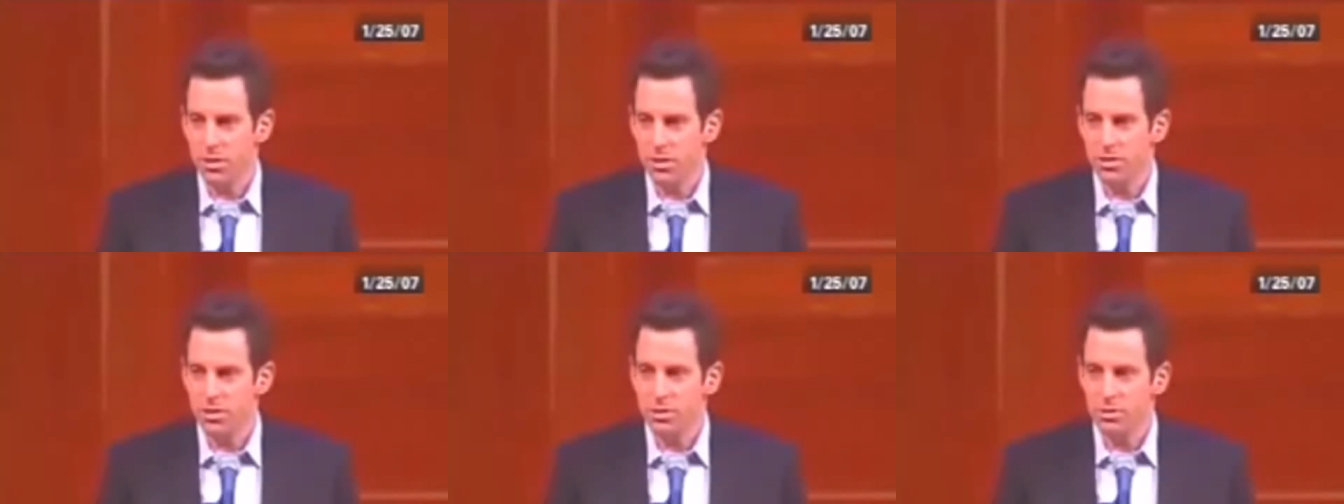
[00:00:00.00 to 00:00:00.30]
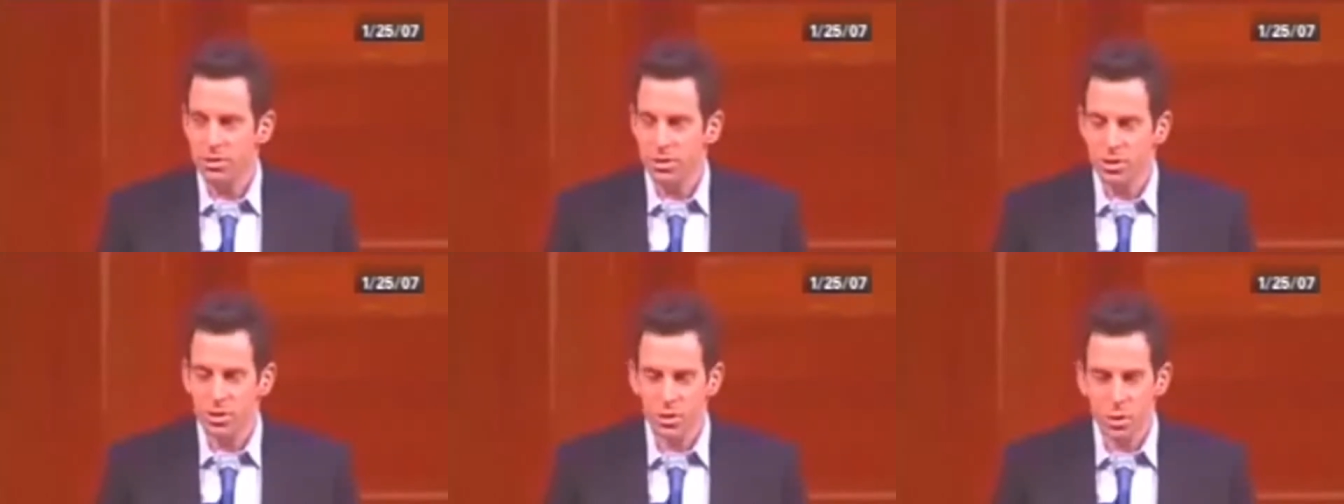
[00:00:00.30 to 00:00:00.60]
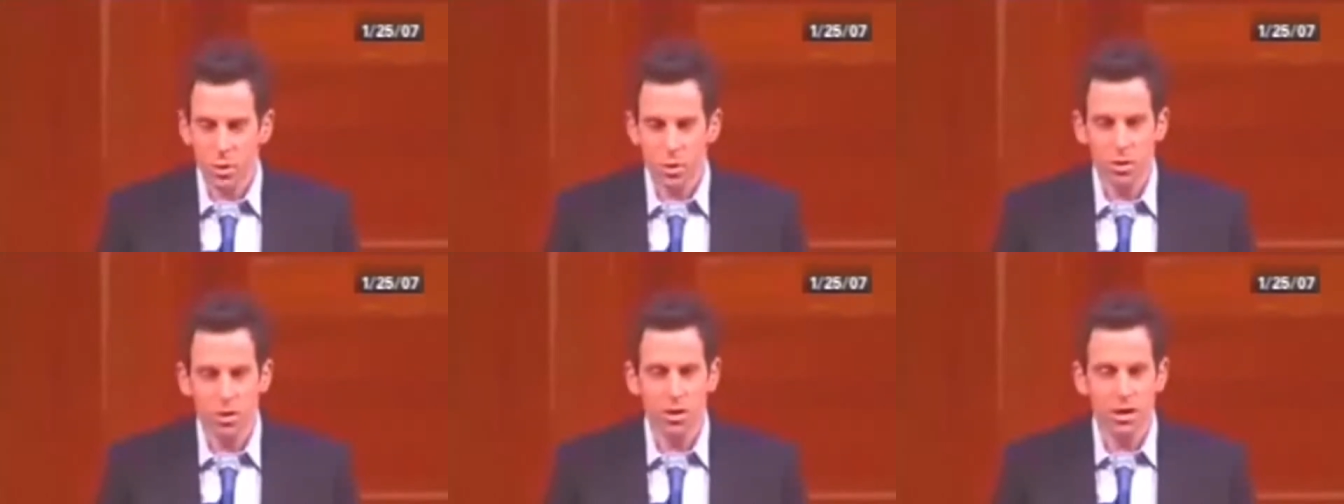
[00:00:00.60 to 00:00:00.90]
This is a
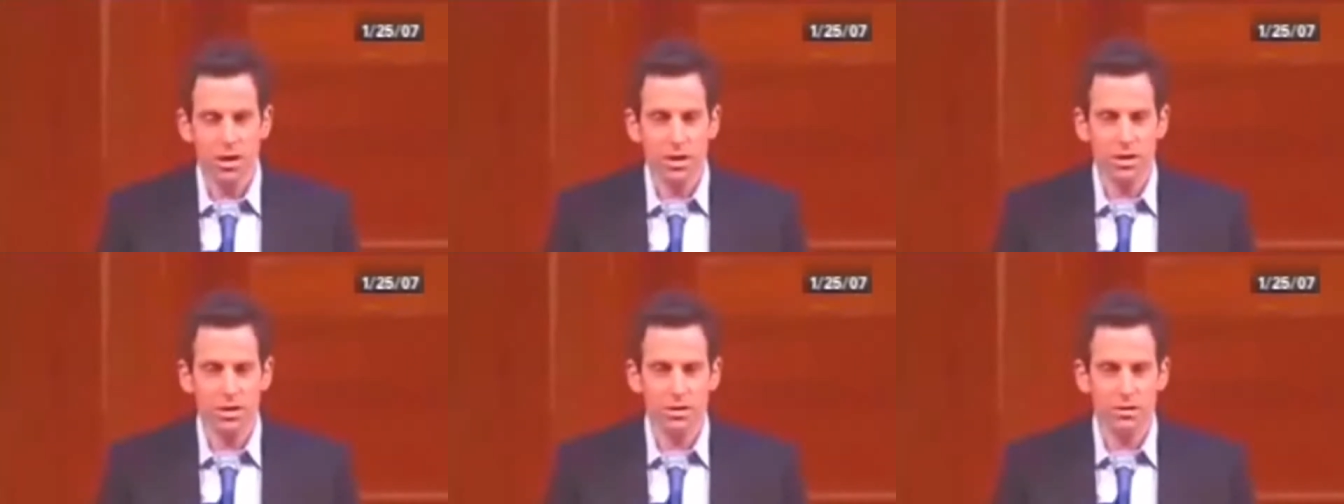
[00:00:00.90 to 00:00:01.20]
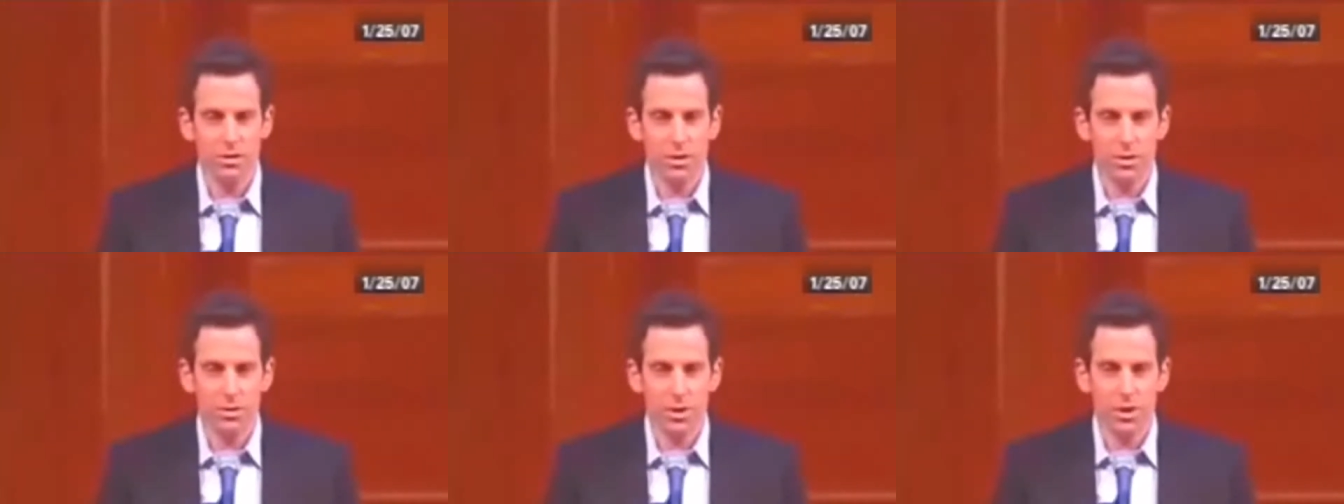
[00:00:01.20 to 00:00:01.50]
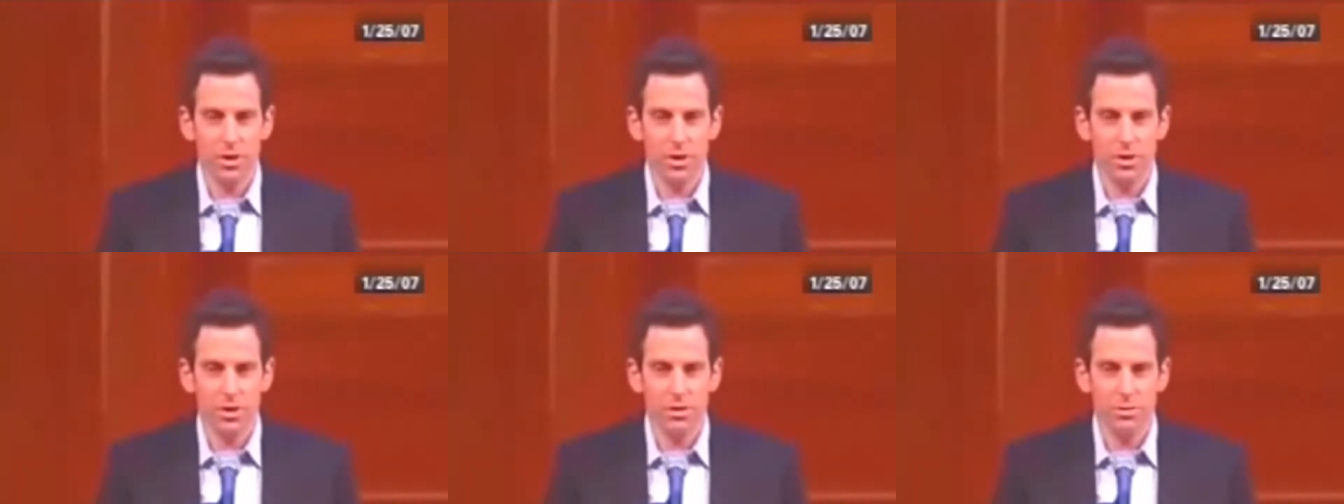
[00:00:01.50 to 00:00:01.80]
majority of the
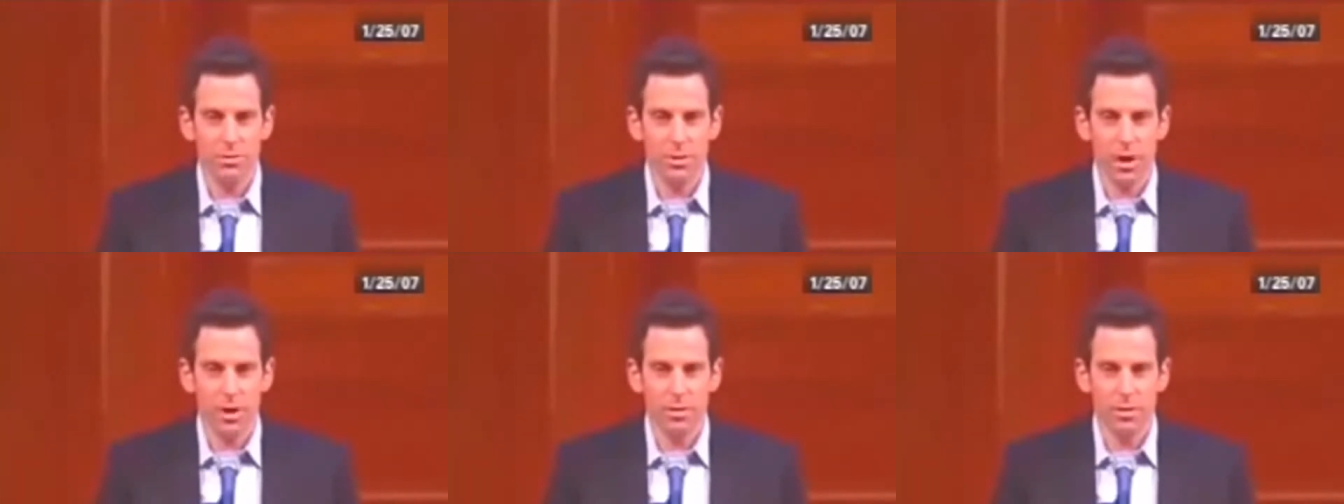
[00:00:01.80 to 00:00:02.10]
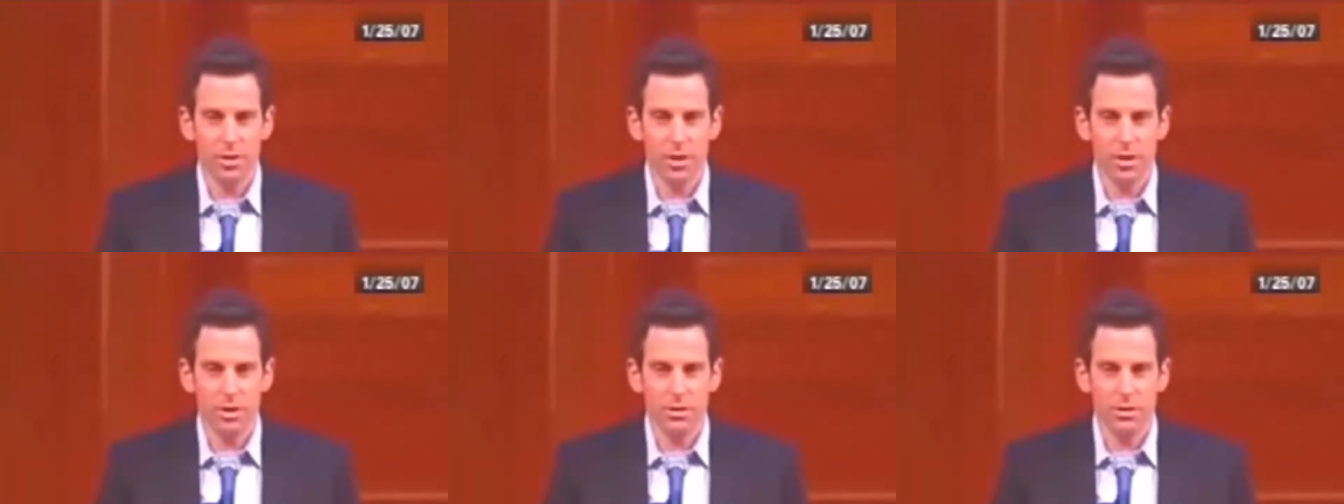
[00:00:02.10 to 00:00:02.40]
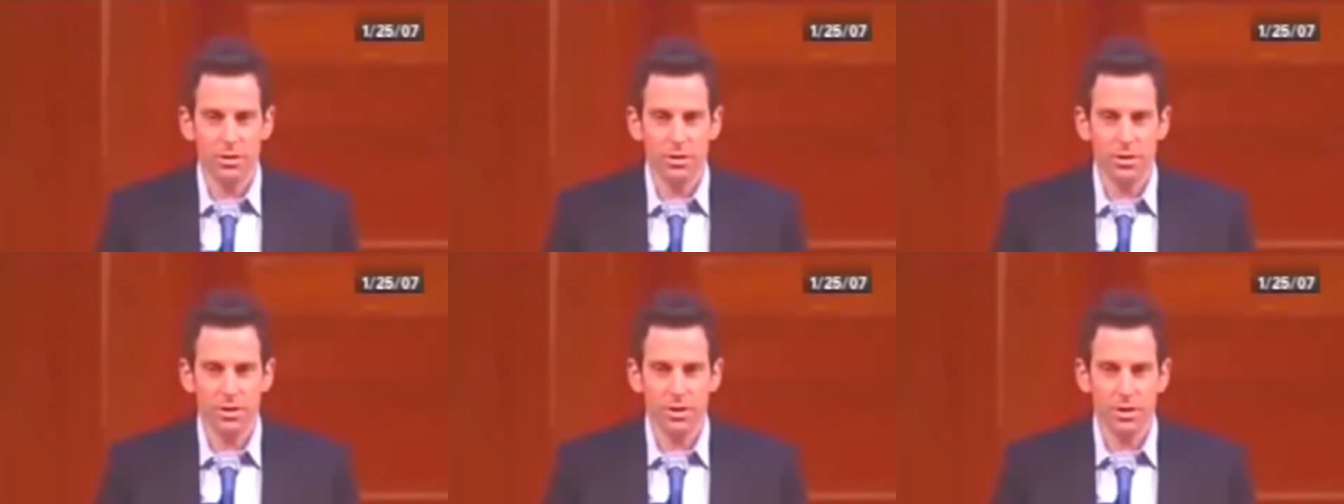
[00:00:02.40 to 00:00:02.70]
American
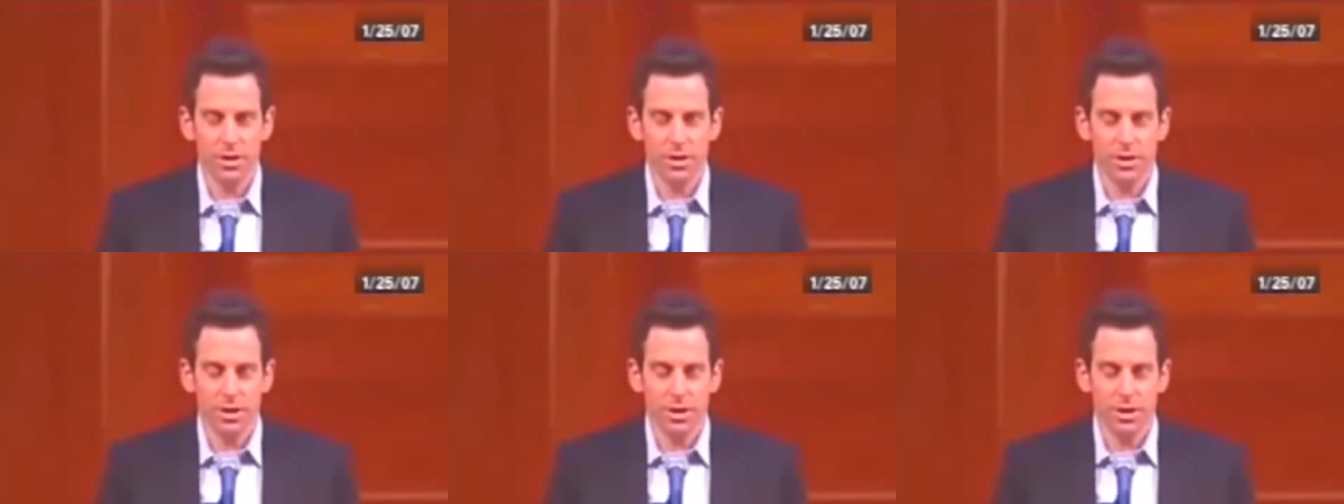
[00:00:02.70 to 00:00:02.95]
population.